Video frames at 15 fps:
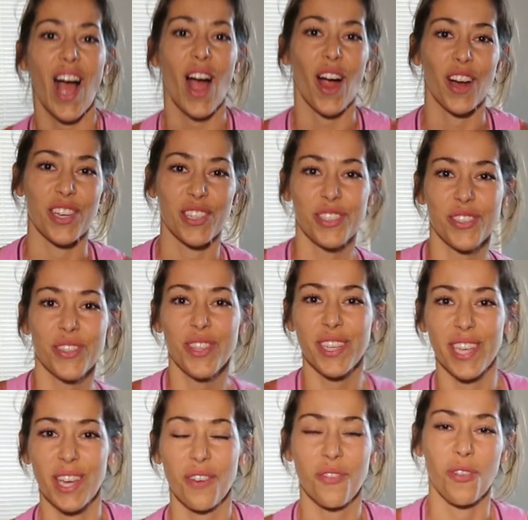Are you
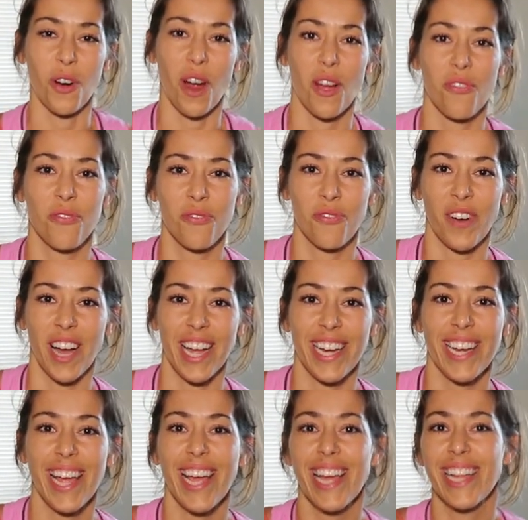looking for a
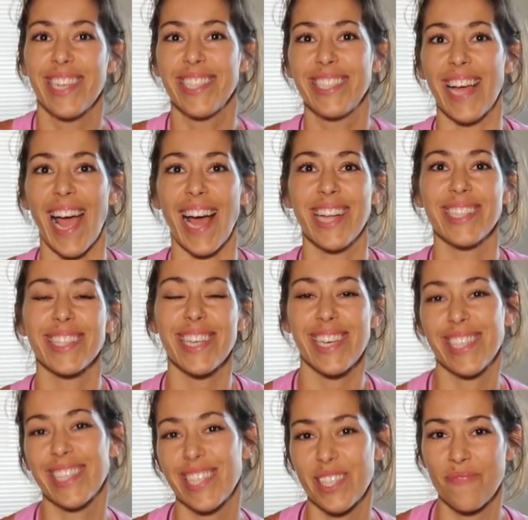fun,
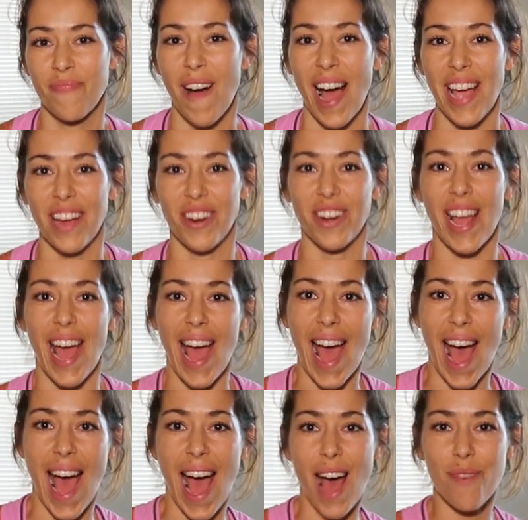dance-inspired
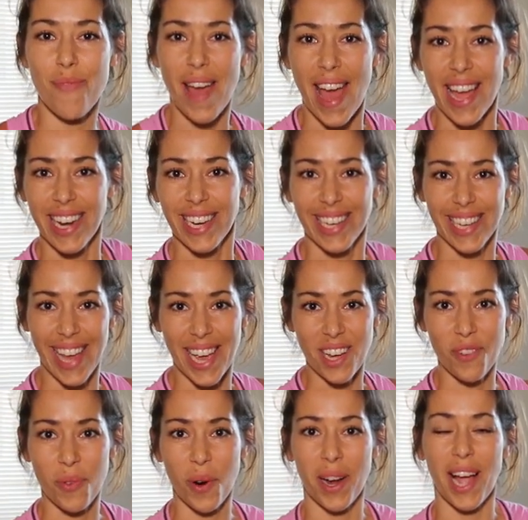ab and
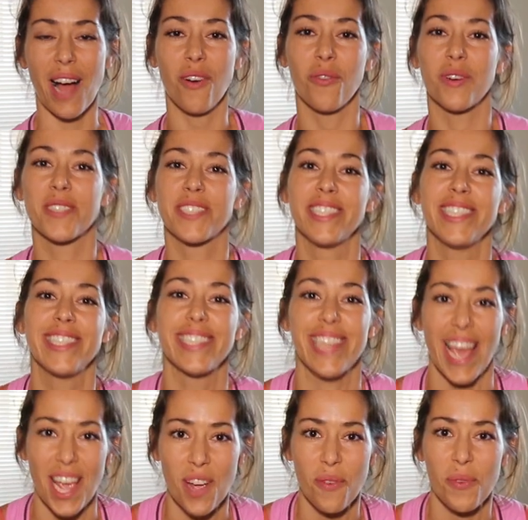leg workout where
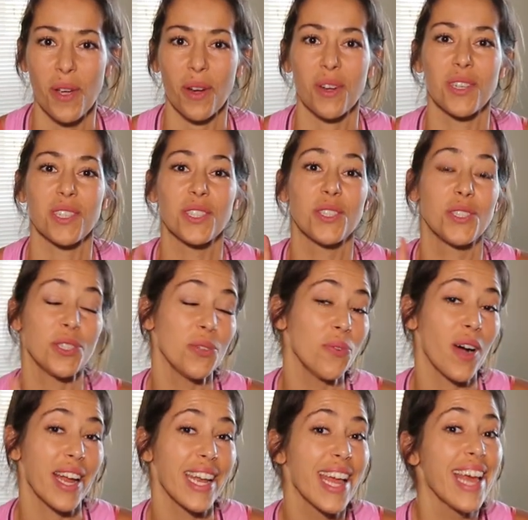today we are going to do
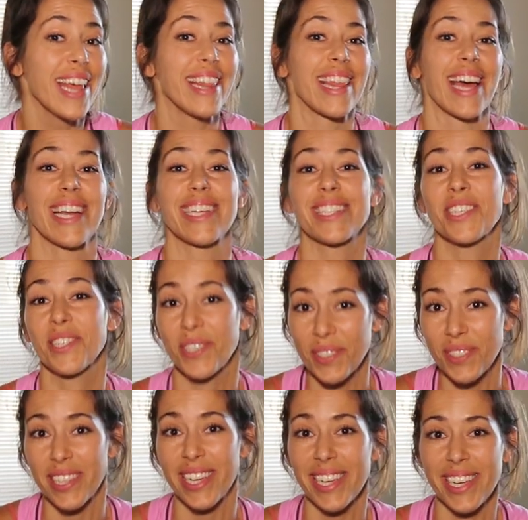one that is
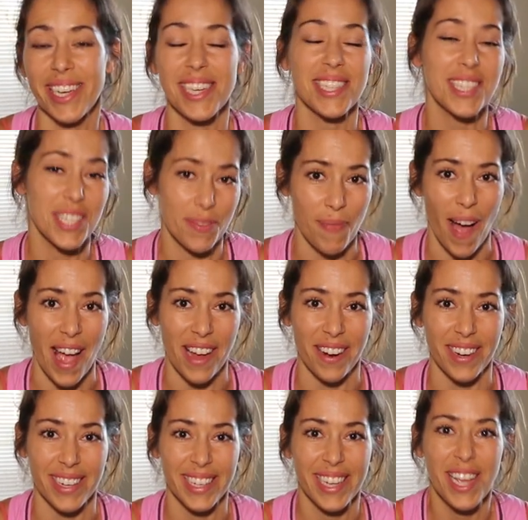hula-inspired?